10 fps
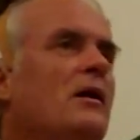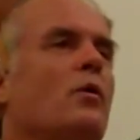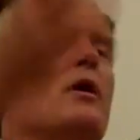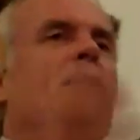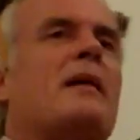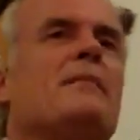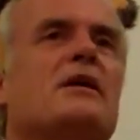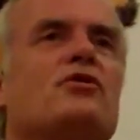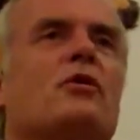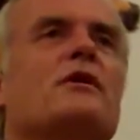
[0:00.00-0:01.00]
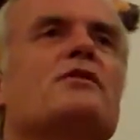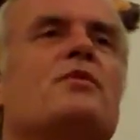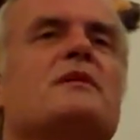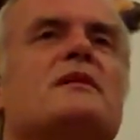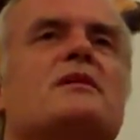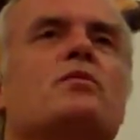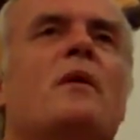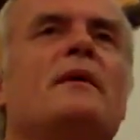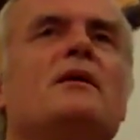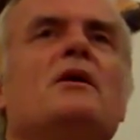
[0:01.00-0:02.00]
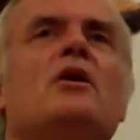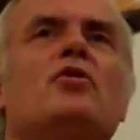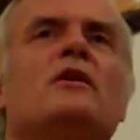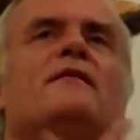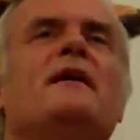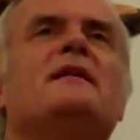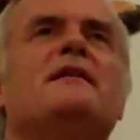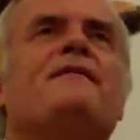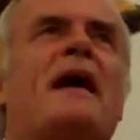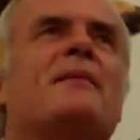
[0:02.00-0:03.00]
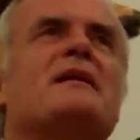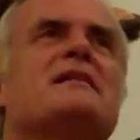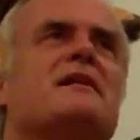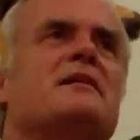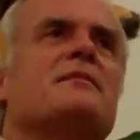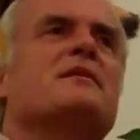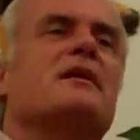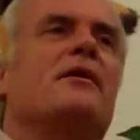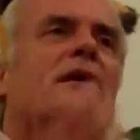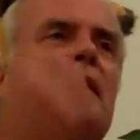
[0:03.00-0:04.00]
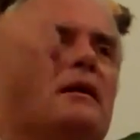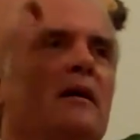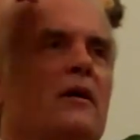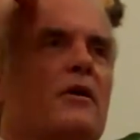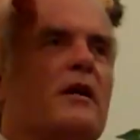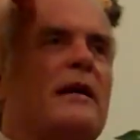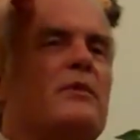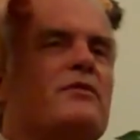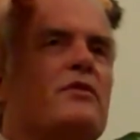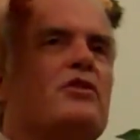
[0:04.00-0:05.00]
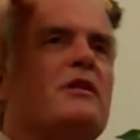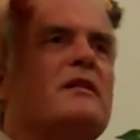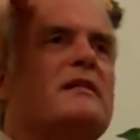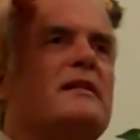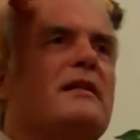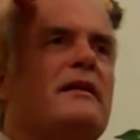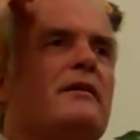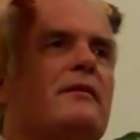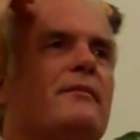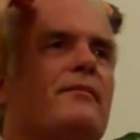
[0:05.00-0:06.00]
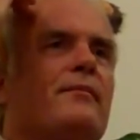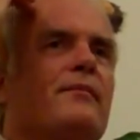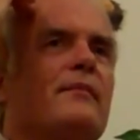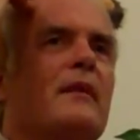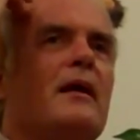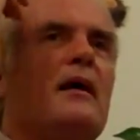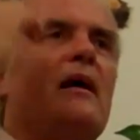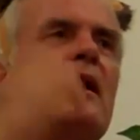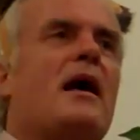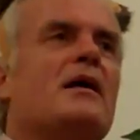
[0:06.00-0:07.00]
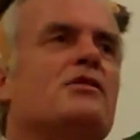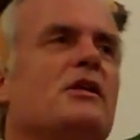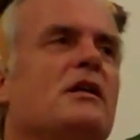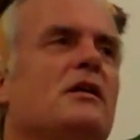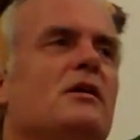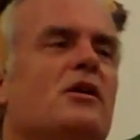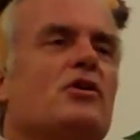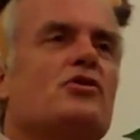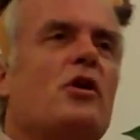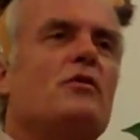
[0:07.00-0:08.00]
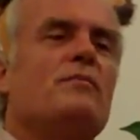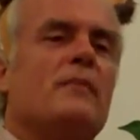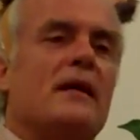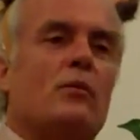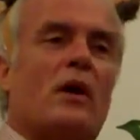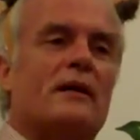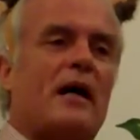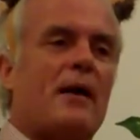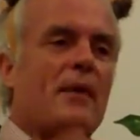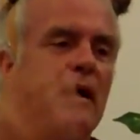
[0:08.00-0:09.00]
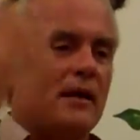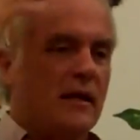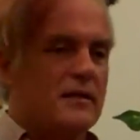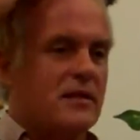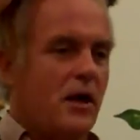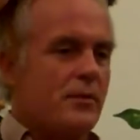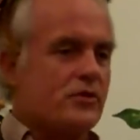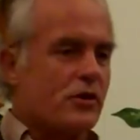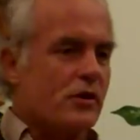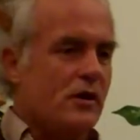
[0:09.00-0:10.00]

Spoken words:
One of my mentors was this woman who invented family systems theory. Her name was Virginia Satir. And she showed me one time in sculpture